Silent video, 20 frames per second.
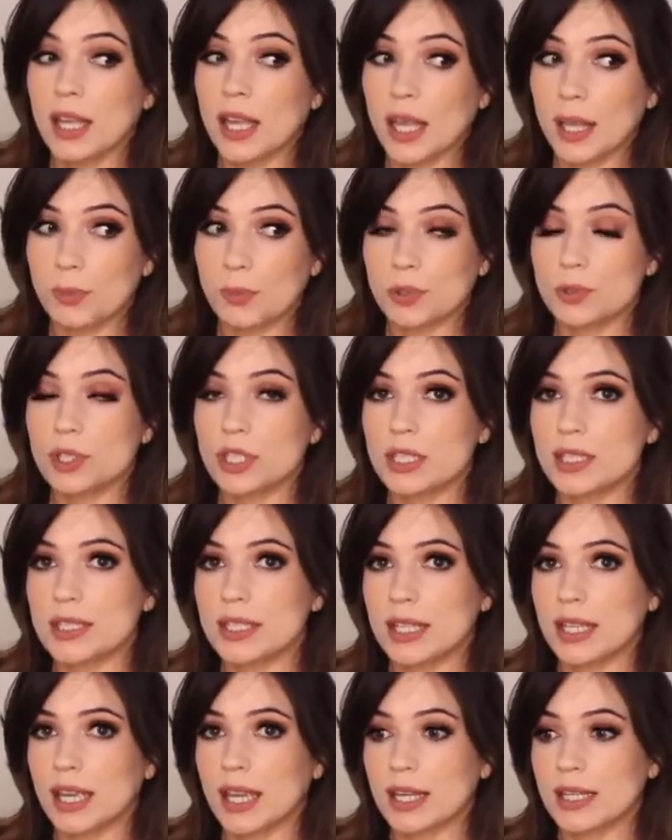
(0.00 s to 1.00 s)
emotions
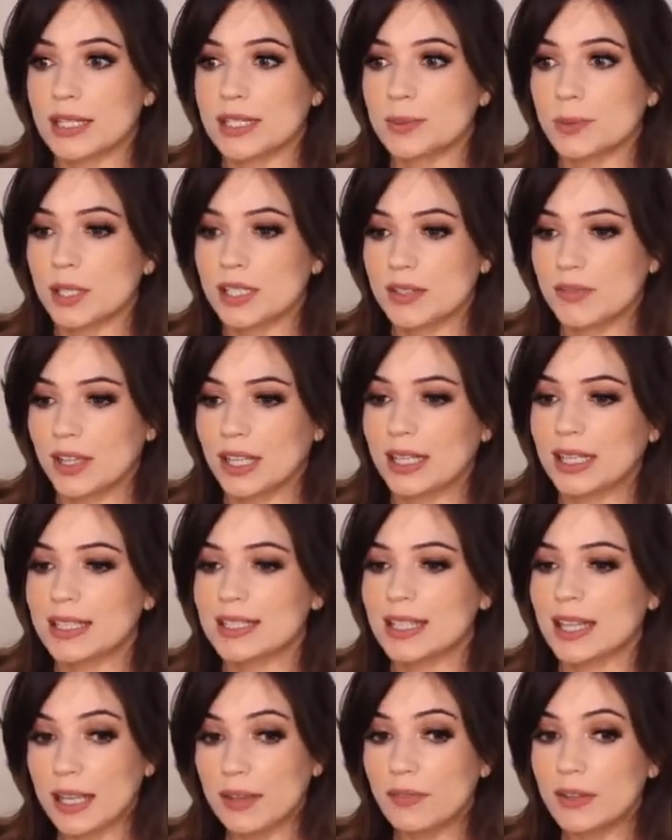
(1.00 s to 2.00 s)
and they can't express
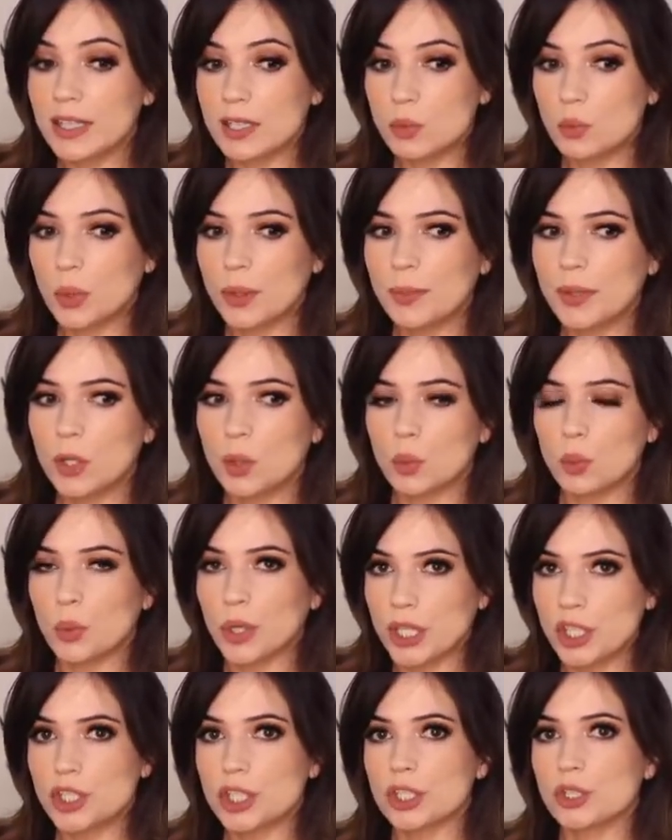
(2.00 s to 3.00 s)
feelings. Even as women,
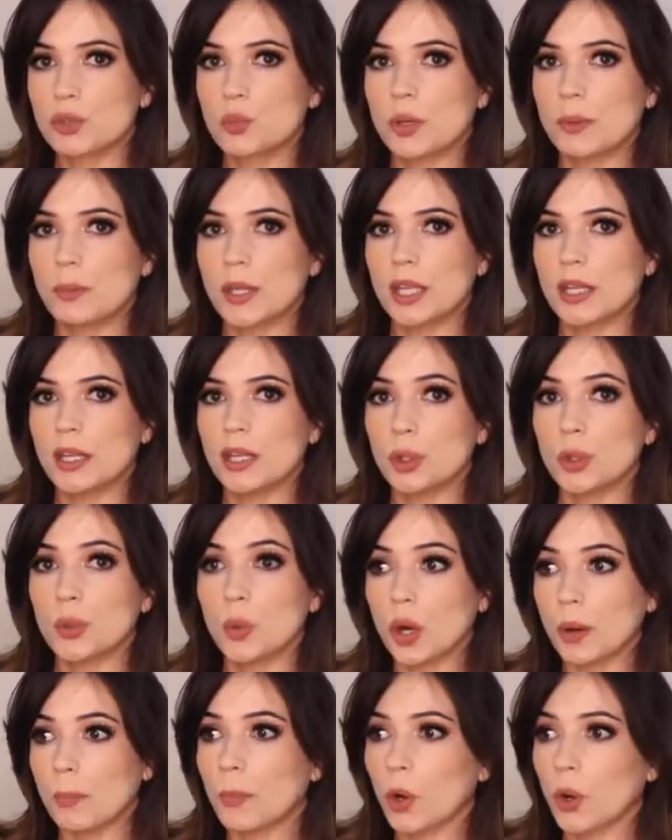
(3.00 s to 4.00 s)
we judge women
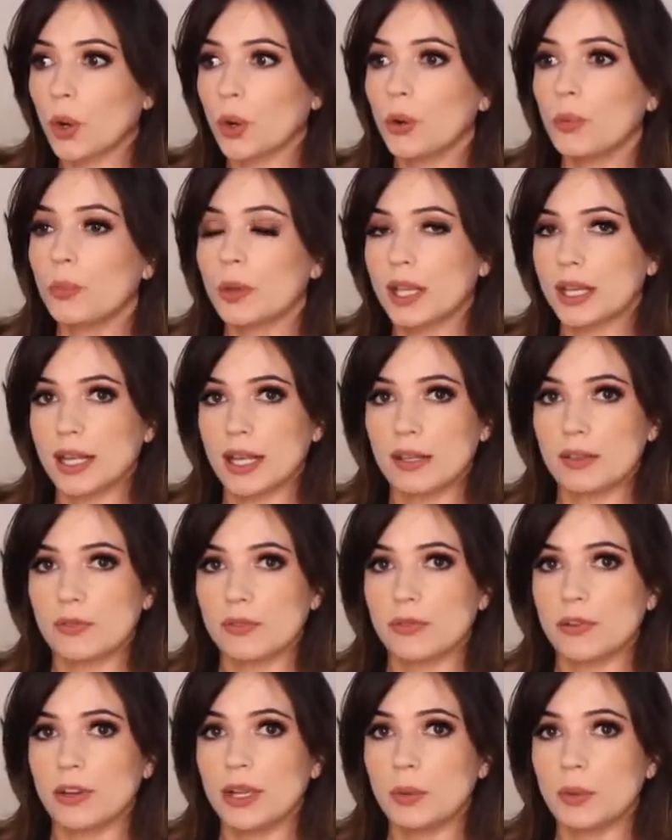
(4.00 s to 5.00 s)
who are more open and
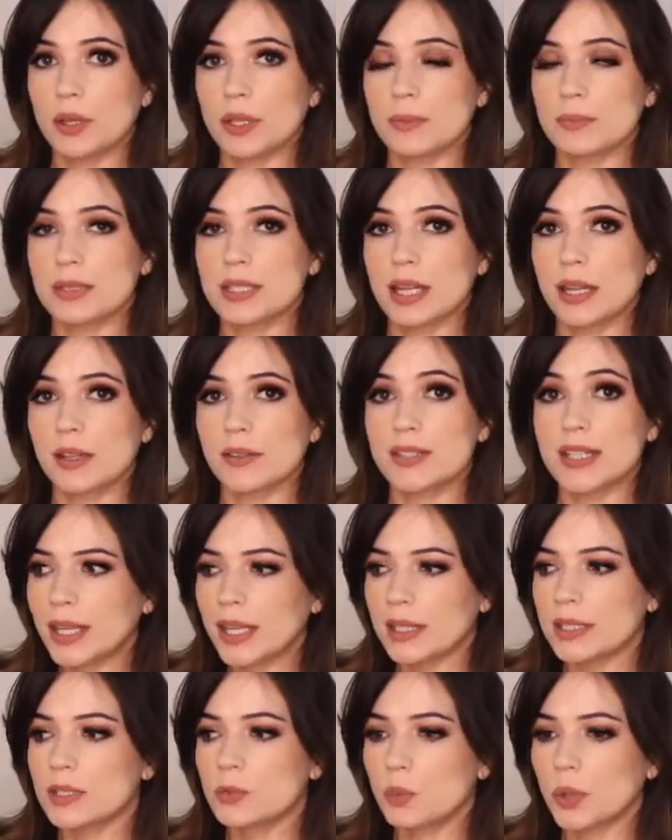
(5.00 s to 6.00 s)
free with themselves
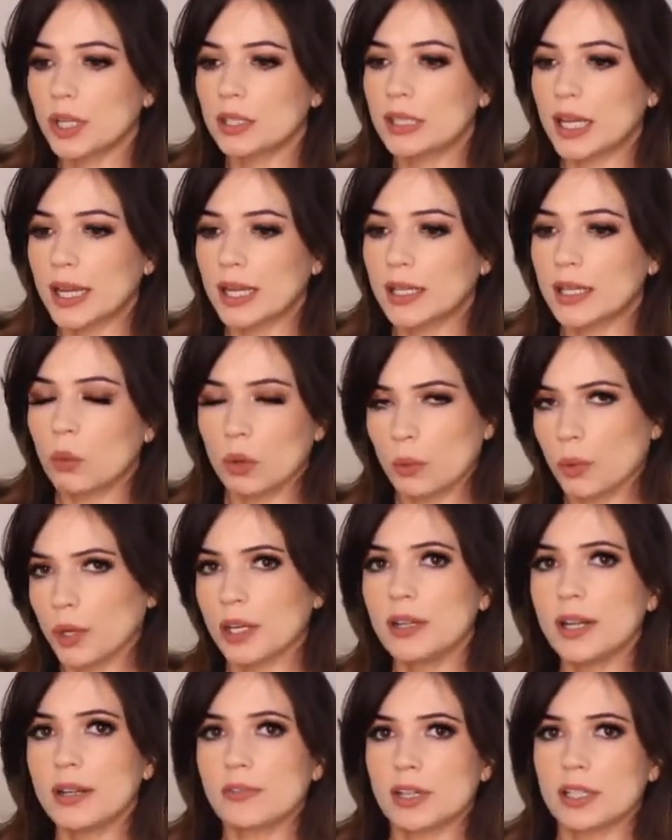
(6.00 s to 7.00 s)
because we're like, well,
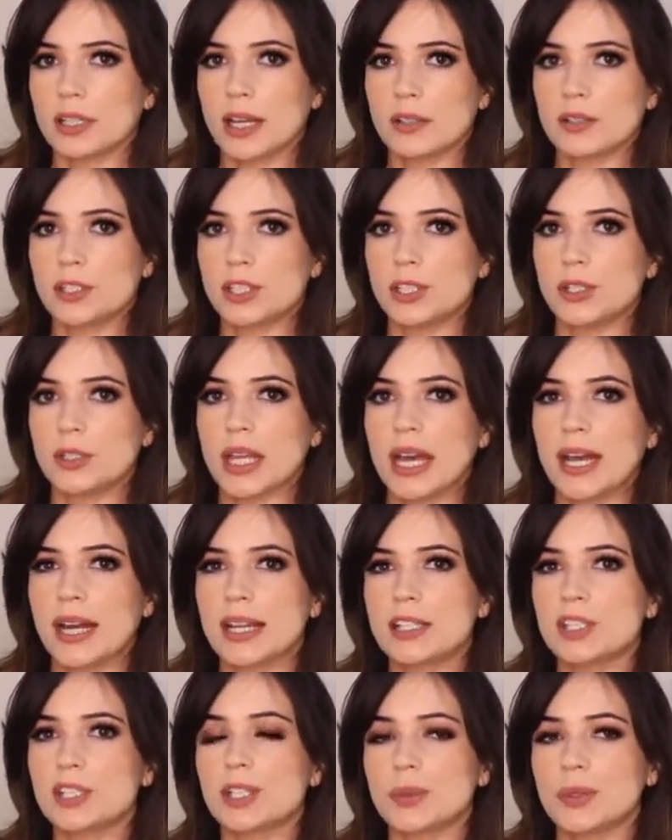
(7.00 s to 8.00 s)
we're never allowed to do that.
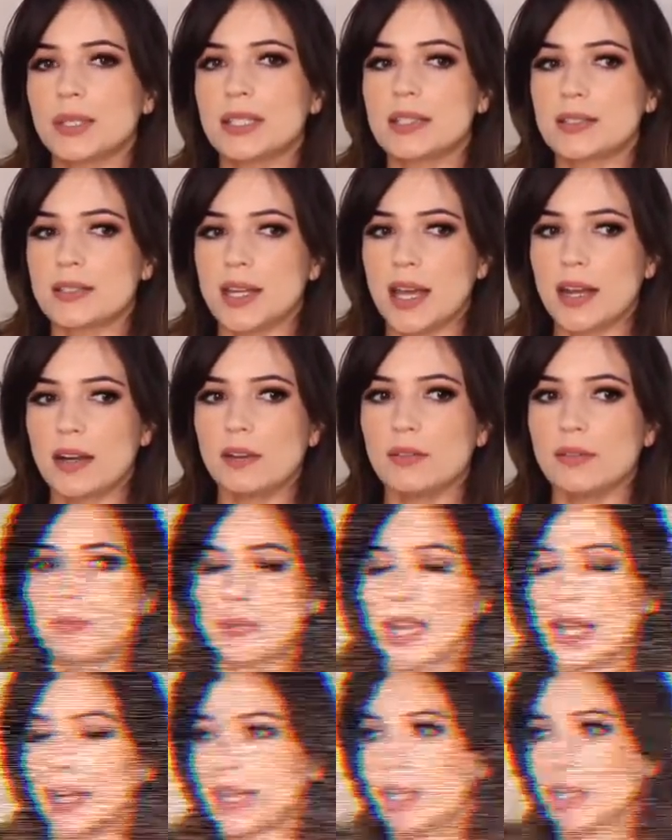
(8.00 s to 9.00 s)
And so instead
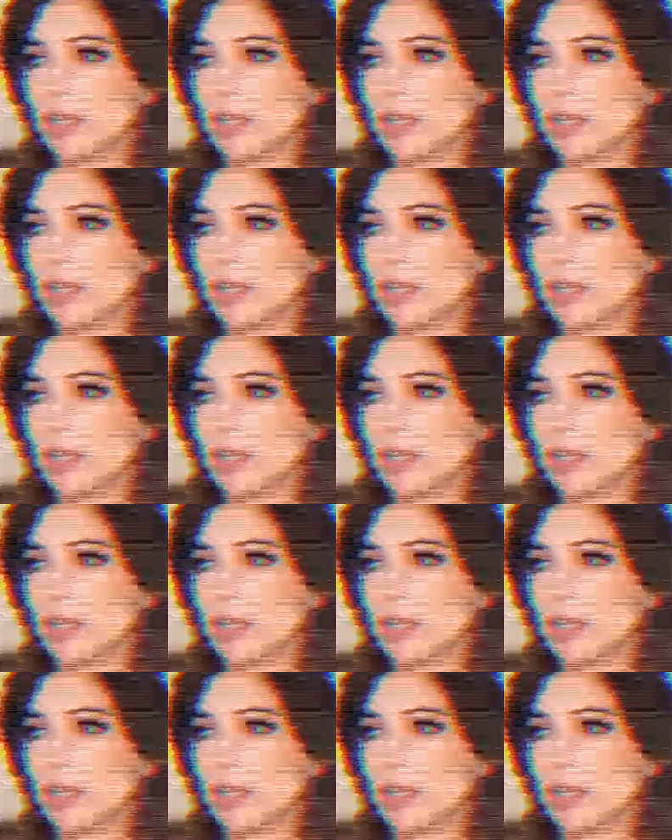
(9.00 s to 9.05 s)
of getting